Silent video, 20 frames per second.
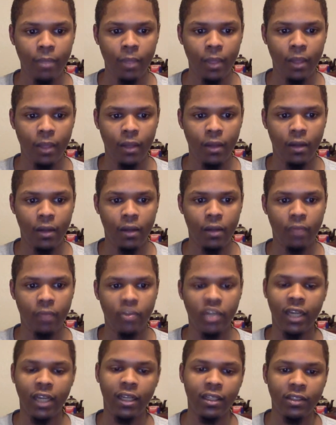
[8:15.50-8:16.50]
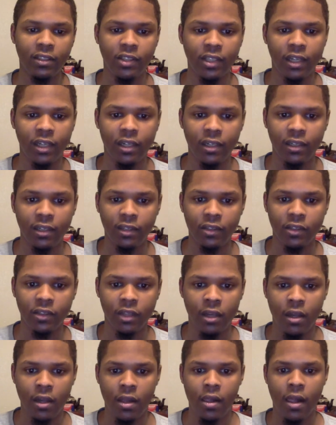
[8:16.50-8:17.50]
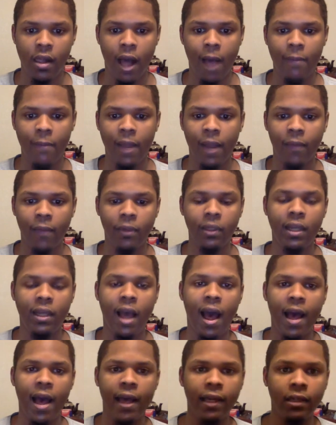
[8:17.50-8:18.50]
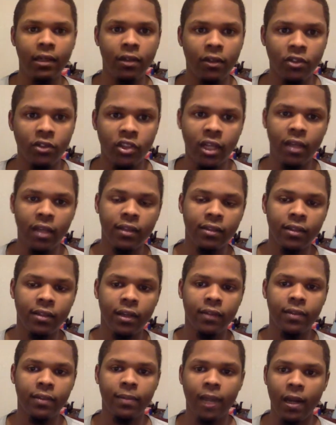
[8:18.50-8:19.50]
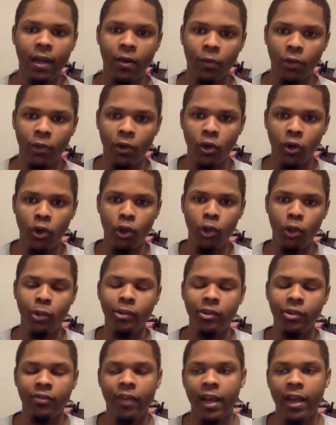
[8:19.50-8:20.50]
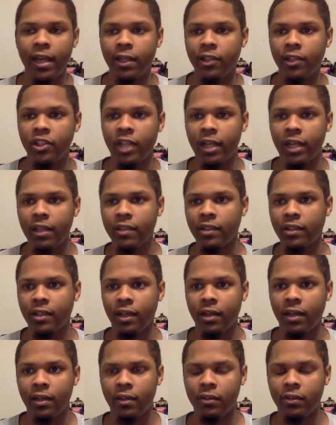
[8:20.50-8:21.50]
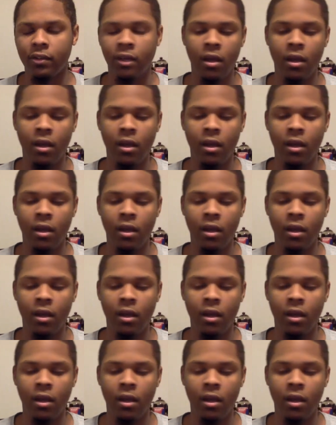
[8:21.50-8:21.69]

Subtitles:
Jalen Suggs. I'm not really high on Jalen Suggs. I'm not a real huge fan of Jalen Suggs.